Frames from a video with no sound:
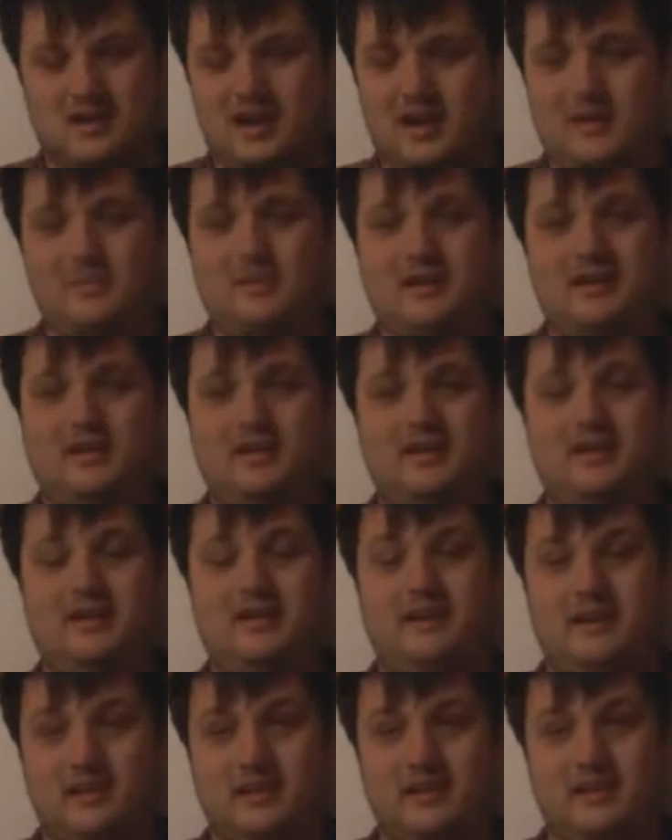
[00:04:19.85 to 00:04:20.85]
I mean,
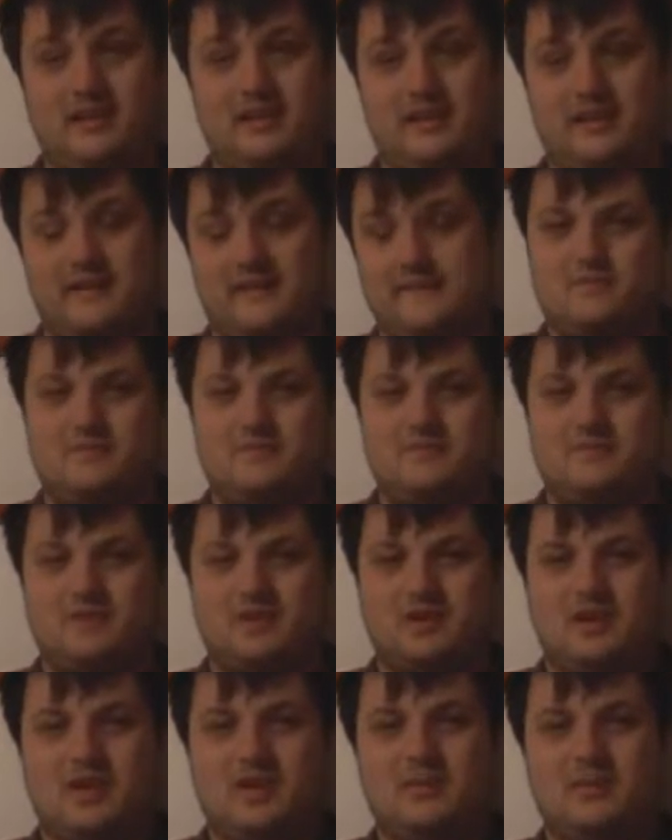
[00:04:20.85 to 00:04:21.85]
really.
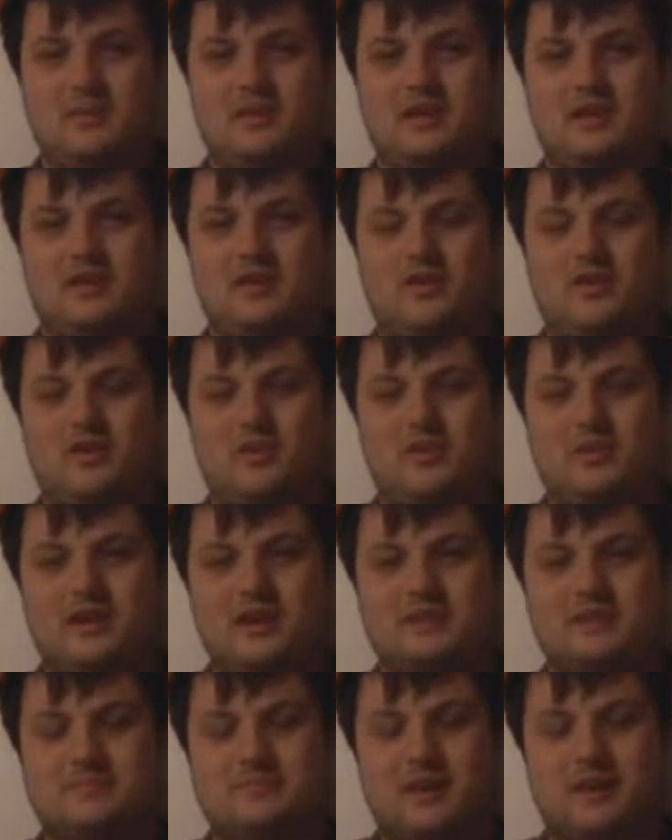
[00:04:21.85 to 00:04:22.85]
But anyway, the crew
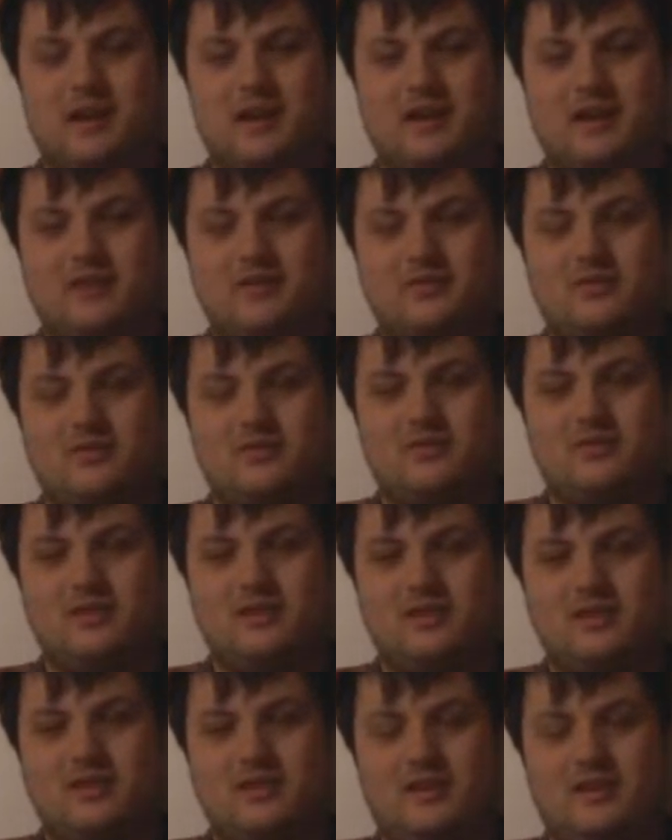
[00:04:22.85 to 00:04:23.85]
gets back to
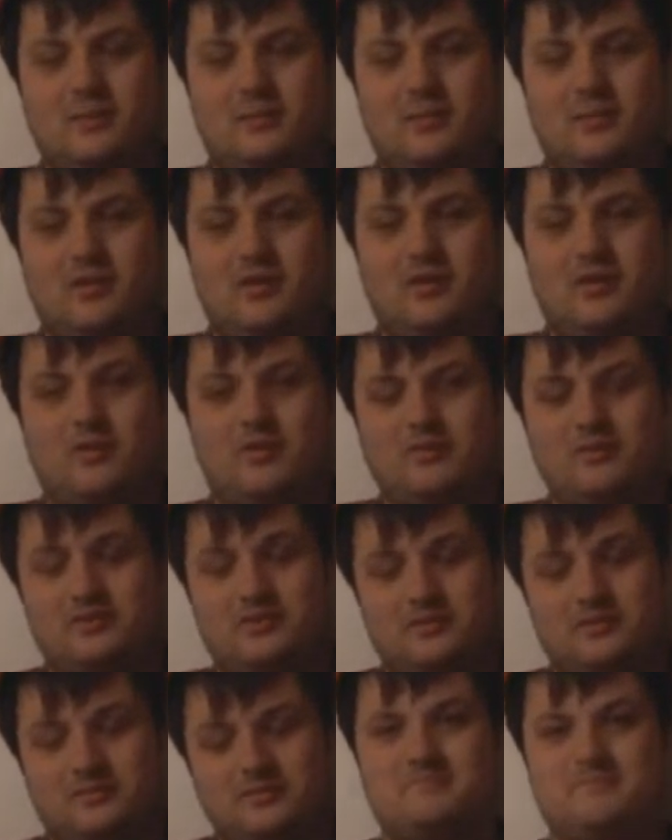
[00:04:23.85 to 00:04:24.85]
the
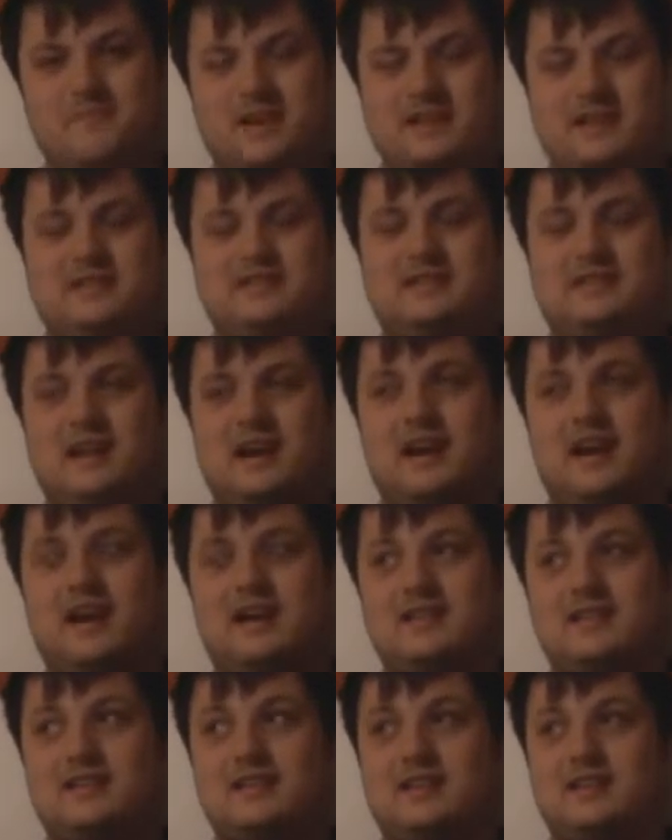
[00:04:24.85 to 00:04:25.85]
boat and
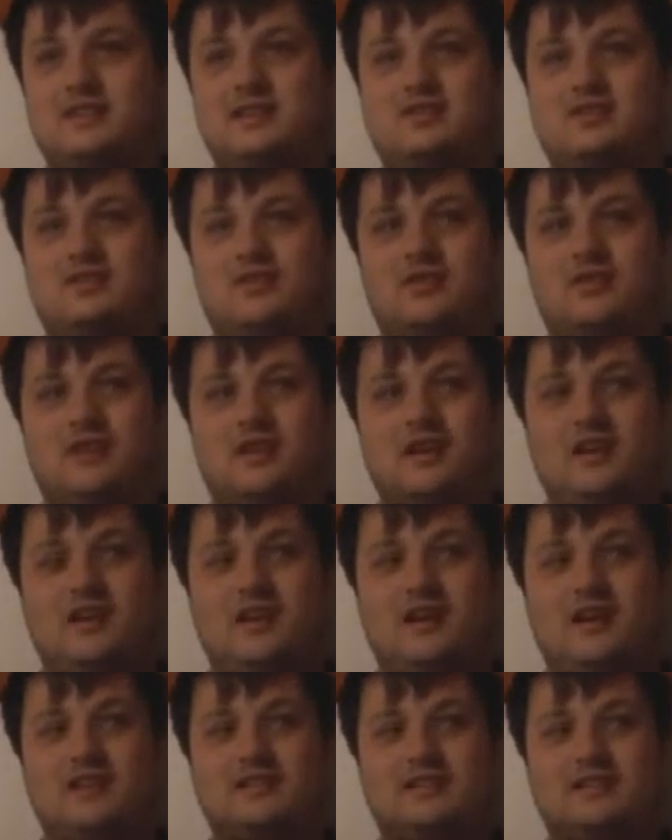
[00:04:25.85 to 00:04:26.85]
Jack Driscoll
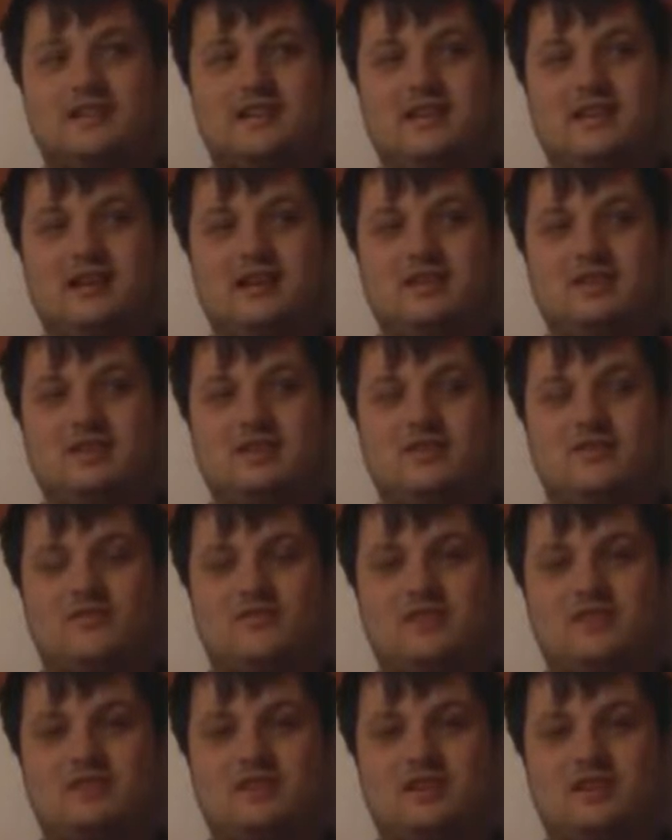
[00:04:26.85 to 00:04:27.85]
has a nice
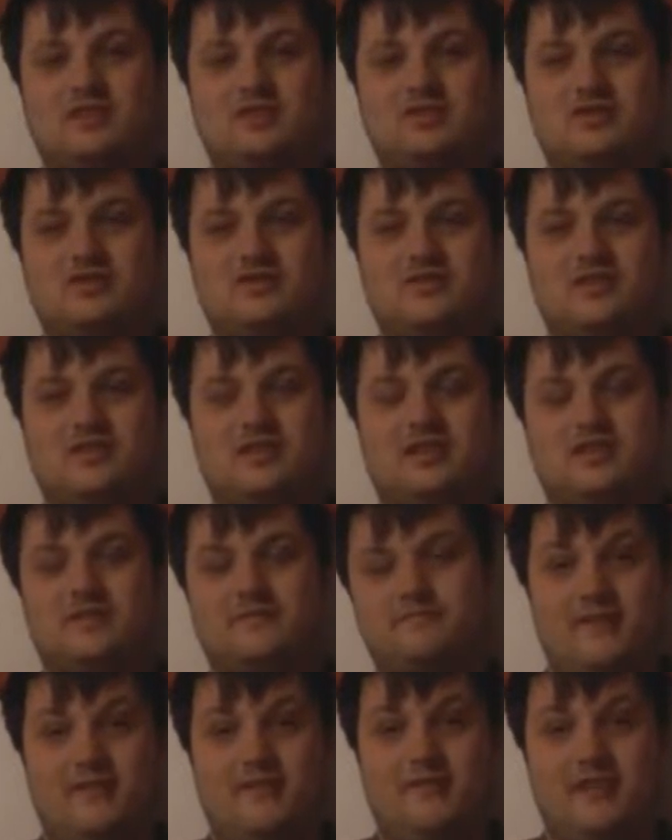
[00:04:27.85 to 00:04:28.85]
conversation with
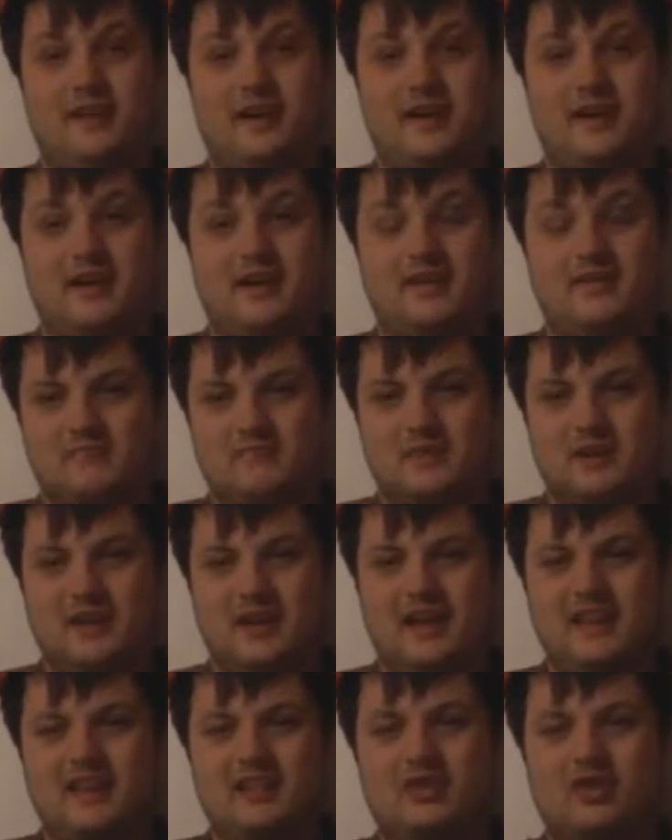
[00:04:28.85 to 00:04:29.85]
Faye.
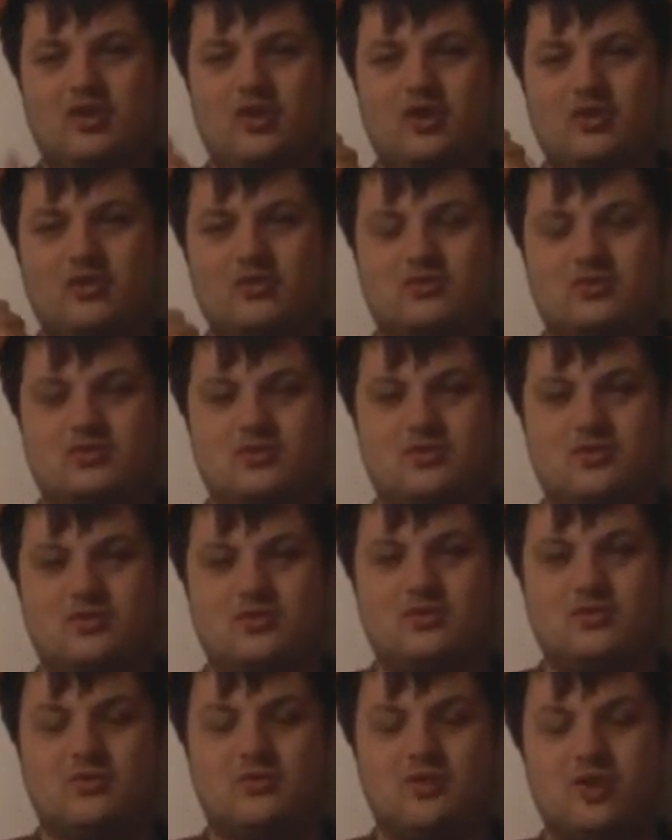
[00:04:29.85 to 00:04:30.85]
And those
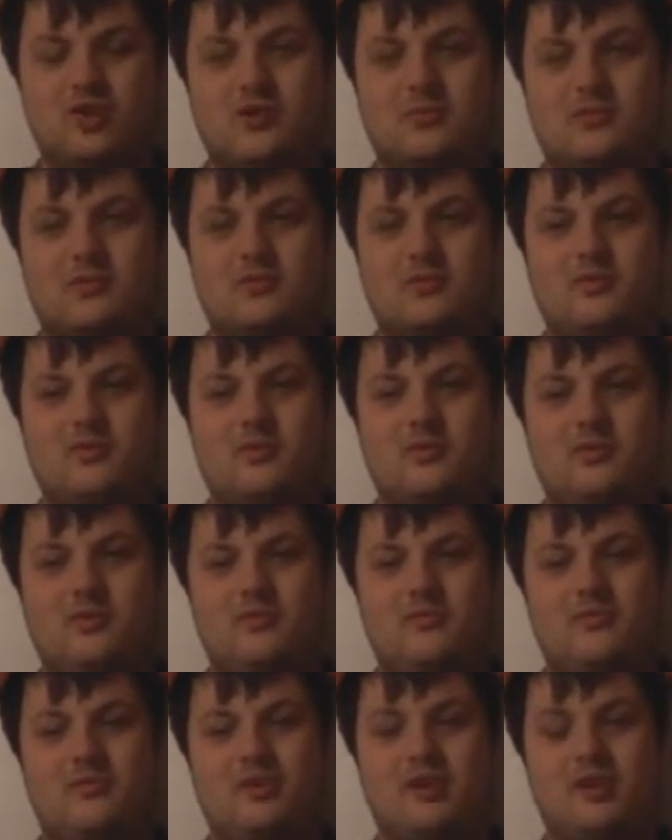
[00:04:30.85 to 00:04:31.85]
two
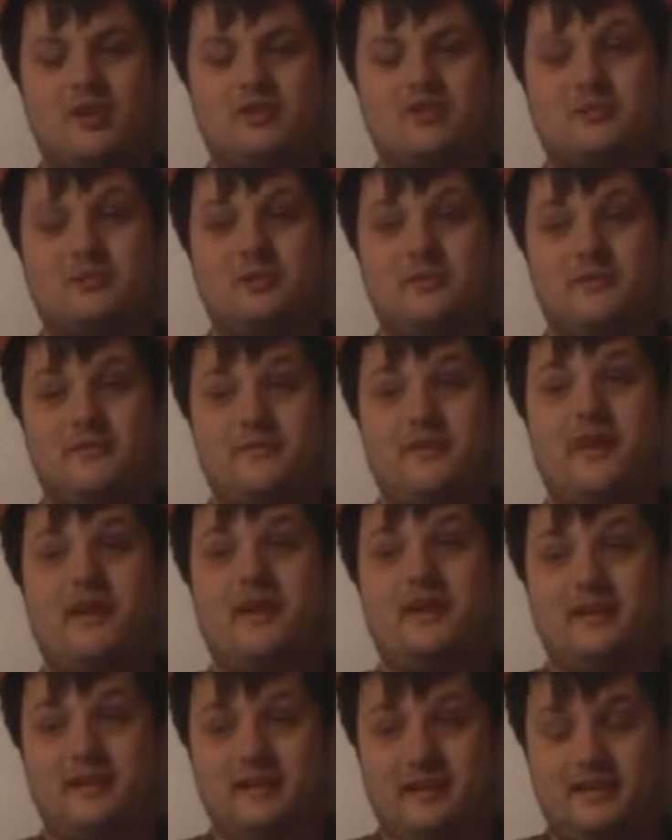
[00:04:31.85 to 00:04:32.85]
prove to be
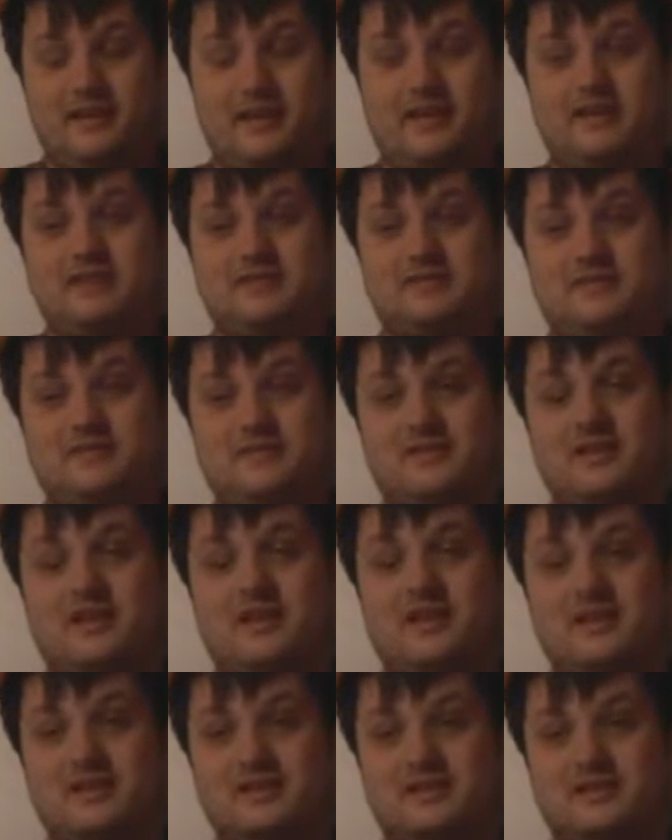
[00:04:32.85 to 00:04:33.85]
very nice
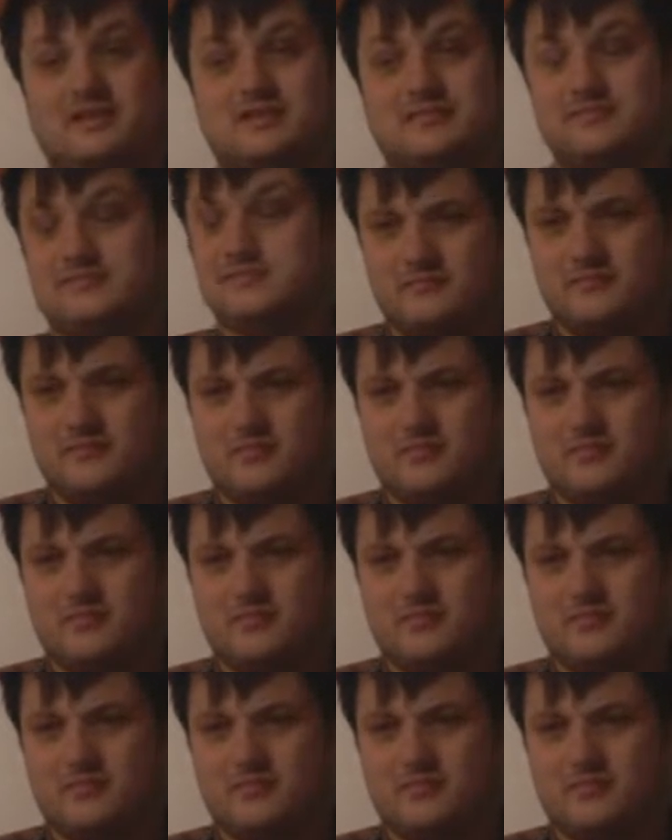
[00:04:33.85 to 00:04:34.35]
friends.